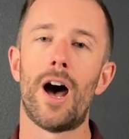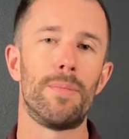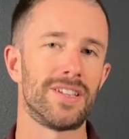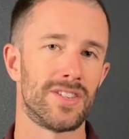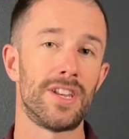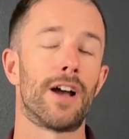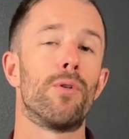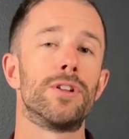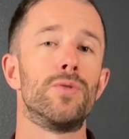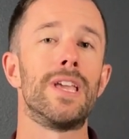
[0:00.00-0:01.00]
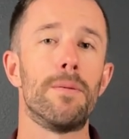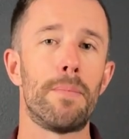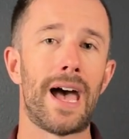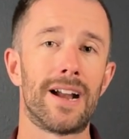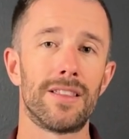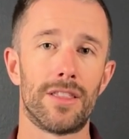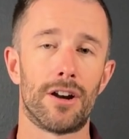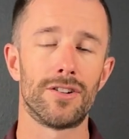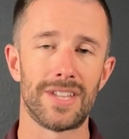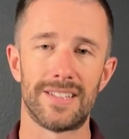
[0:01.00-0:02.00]
because it's not going to impact
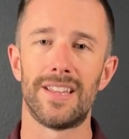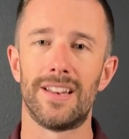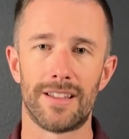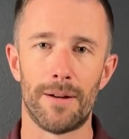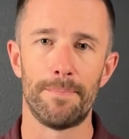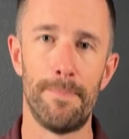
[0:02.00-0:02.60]
their debt to income.